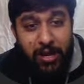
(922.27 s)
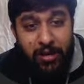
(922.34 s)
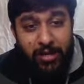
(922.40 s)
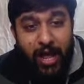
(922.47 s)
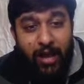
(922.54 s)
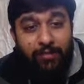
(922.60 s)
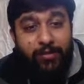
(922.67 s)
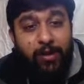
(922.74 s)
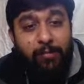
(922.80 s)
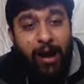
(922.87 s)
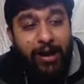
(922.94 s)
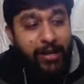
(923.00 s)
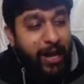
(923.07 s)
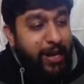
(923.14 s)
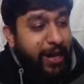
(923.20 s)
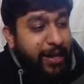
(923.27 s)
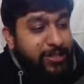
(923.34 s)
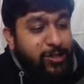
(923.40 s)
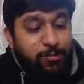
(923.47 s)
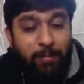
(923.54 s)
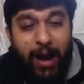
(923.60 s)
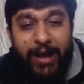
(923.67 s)
Del v by del
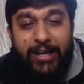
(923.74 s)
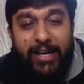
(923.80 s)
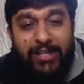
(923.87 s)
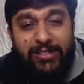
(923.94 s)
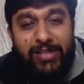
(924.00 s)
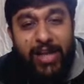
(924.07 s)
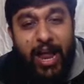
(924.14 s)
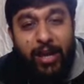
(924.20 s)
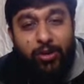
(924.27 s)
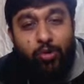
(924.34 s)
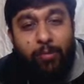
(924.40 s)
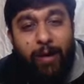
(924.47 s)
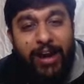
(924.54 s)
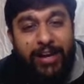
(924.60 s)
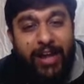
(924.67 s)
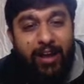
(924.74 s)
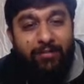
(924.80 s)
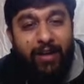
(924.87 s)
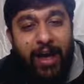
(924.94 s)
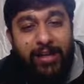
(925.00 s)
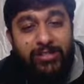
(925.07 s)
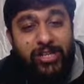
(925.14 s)
x minus del u by del
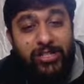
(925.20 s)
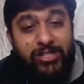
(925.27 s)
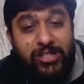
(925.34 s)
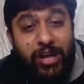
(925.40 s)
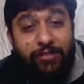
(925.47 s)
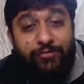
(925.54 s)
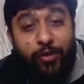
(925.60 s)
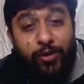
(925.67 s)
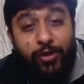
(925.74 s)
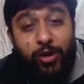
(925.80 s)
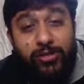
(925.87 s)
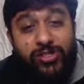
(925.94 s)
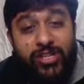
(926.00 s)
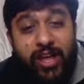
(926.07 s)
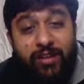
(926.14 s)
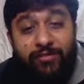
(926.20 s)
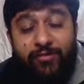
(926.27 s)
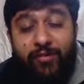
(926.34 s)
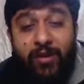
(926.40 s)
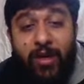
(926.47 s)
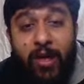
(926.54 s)
y. Just think for yourself.